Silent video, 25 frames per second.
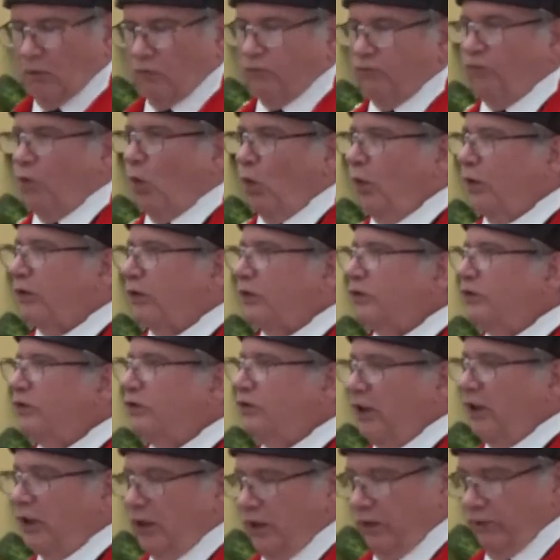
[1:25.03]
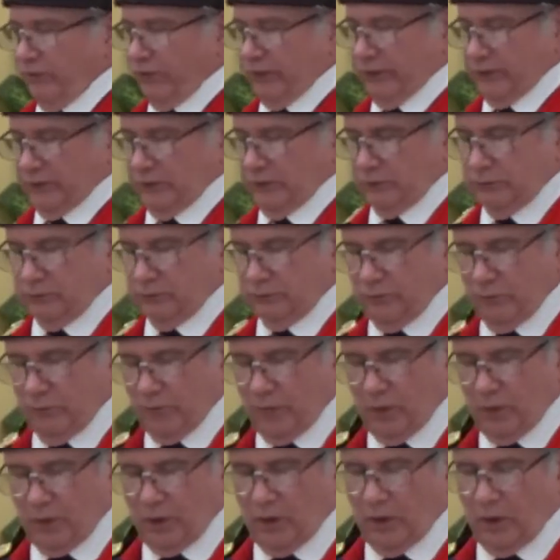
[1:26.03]
Fort Sullivan
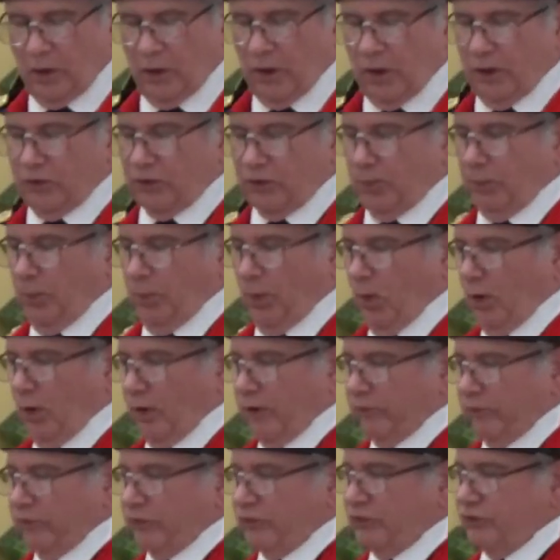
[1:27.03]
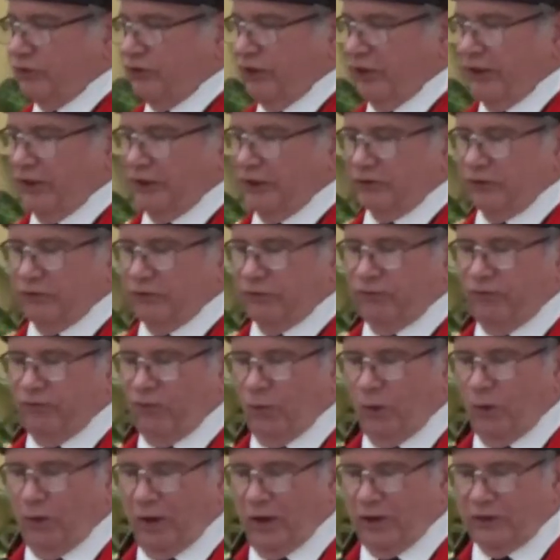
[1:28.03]
is a part of the a, series
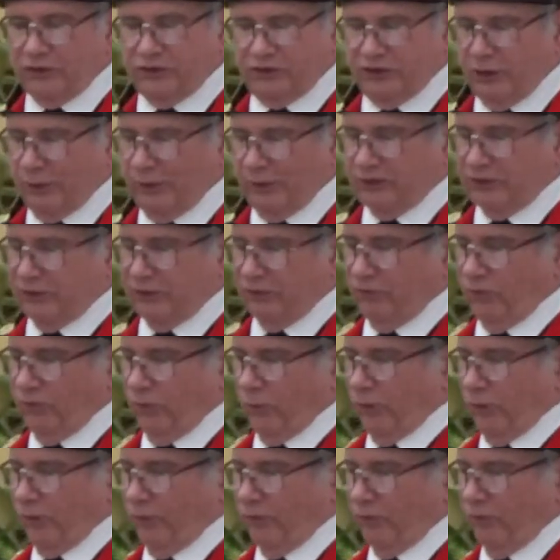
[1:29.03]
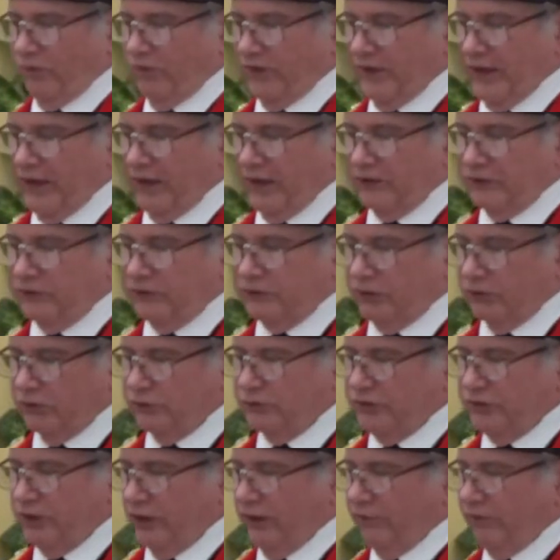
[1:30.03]
of fortifications on
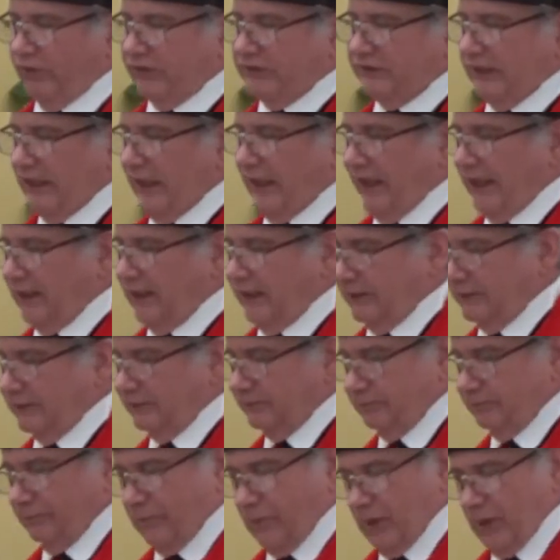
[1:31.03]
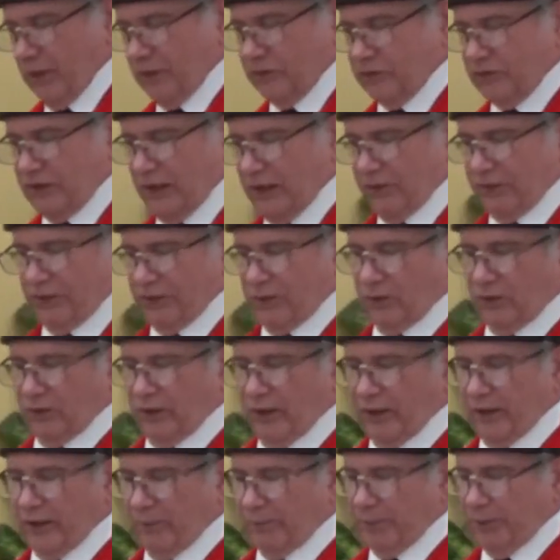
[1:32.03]
Sullivan's Island, South
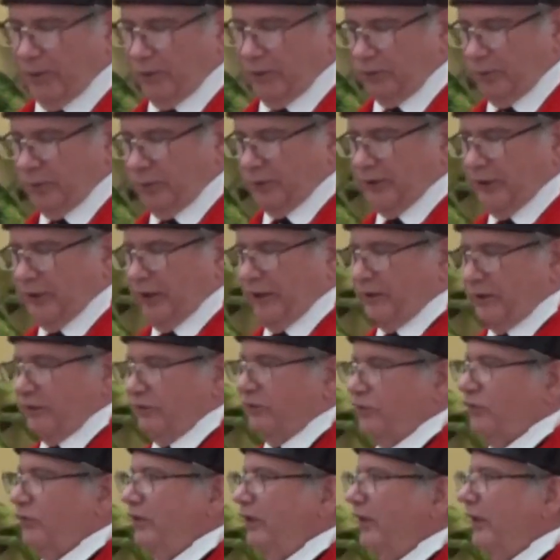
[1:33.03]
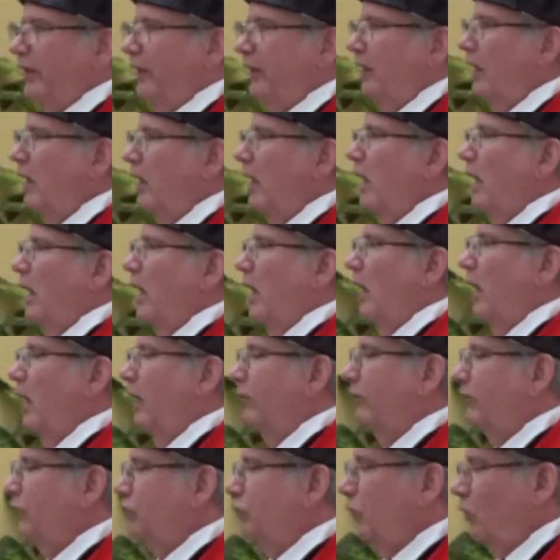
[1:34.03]
Carolina, built to protect the city
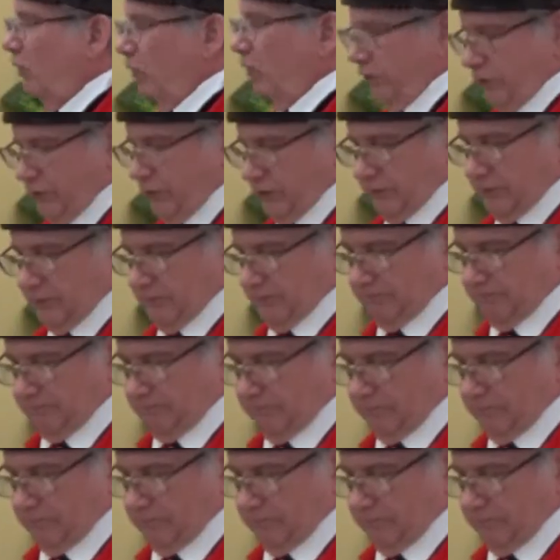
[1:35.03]
of Charleston.